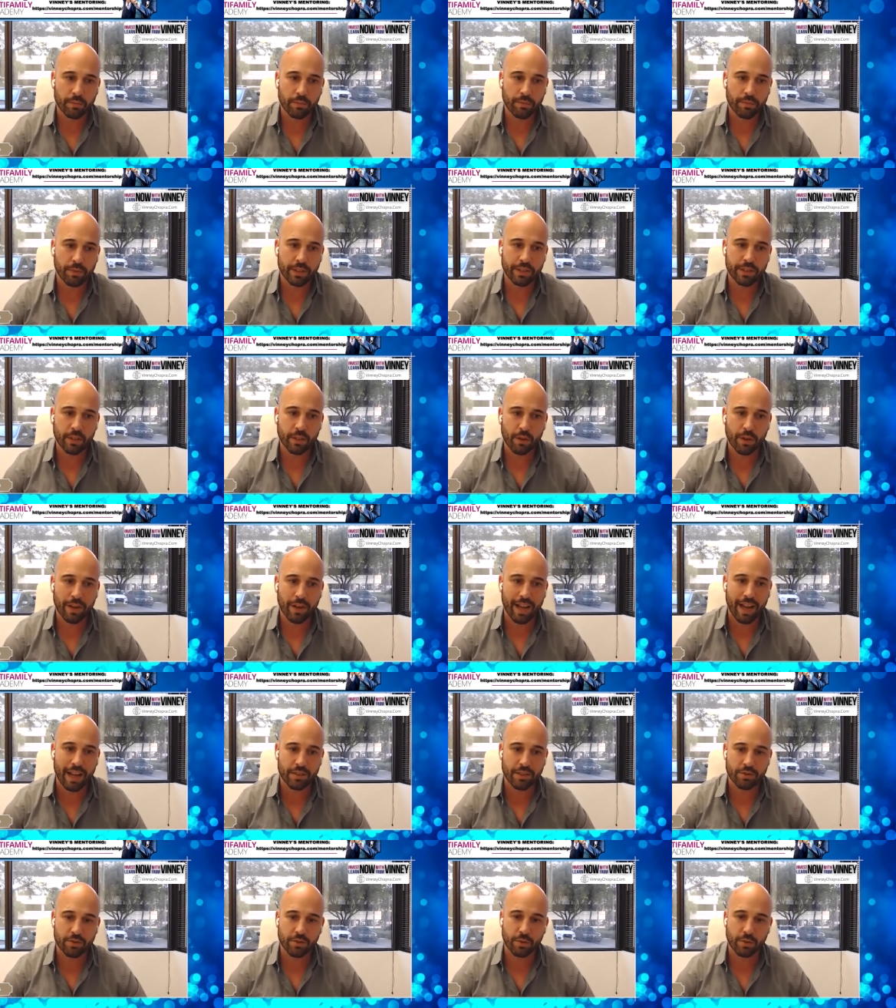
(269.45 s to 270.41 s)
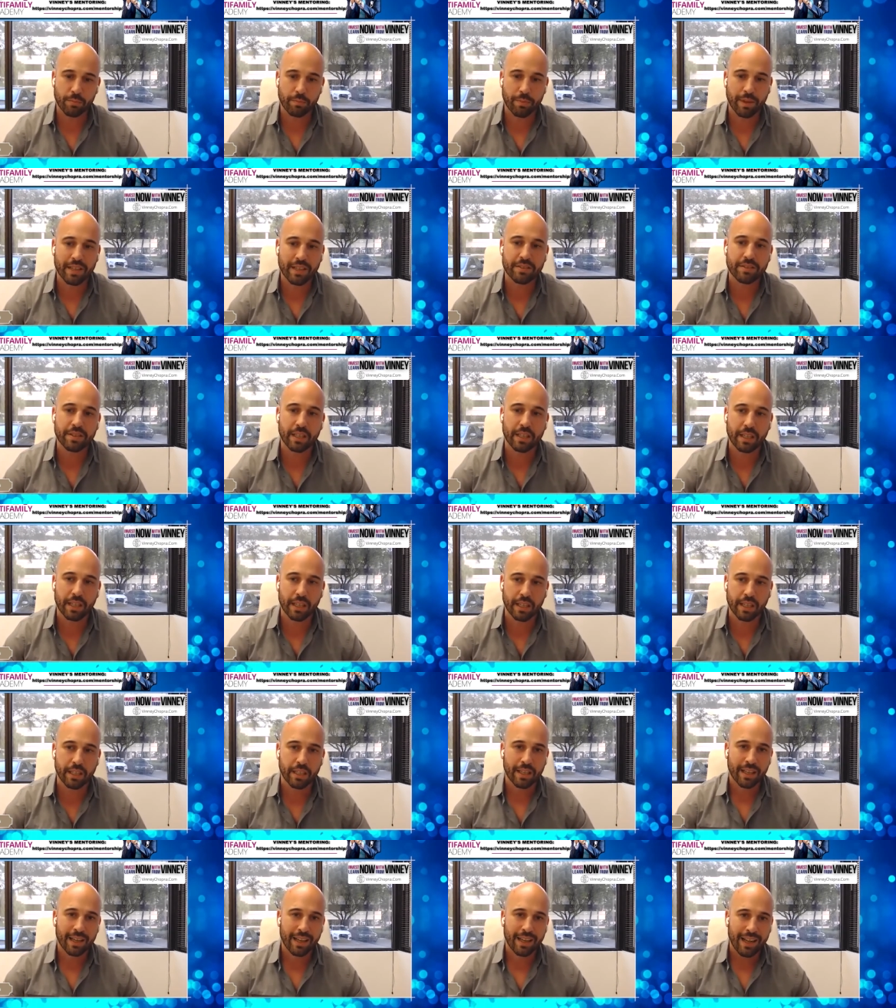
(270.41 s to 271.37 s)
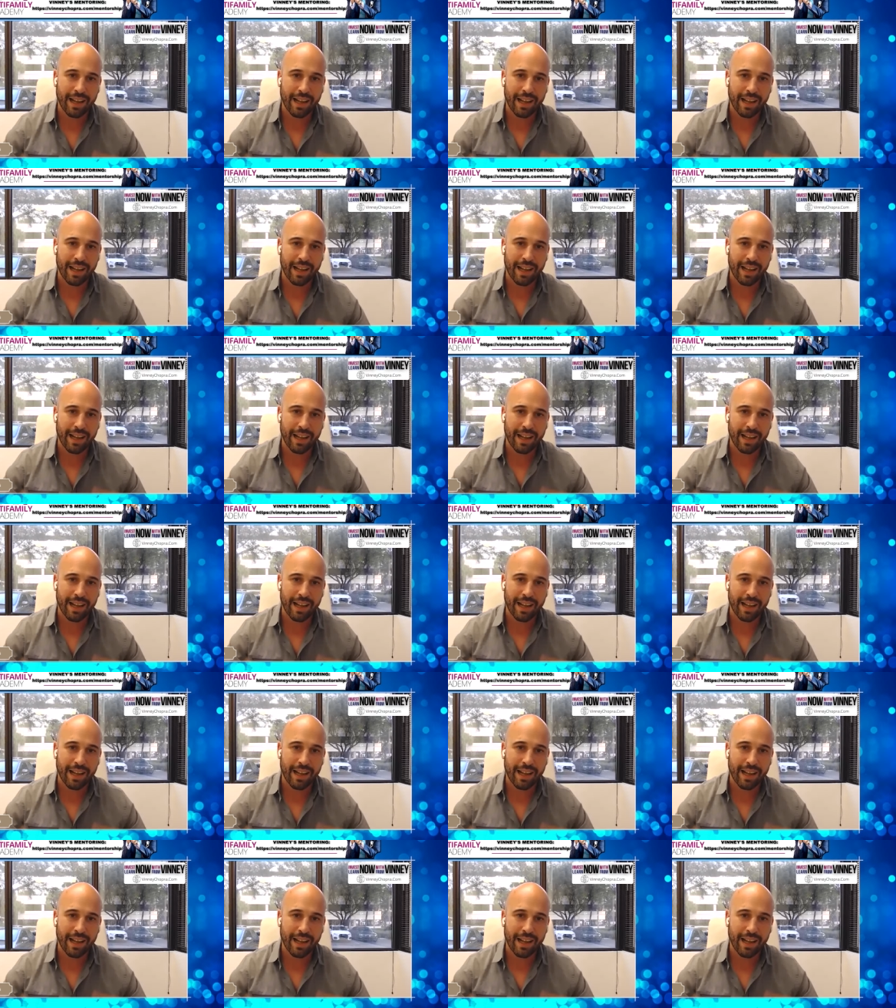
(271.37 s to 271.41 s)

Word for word: Fidel Castro basically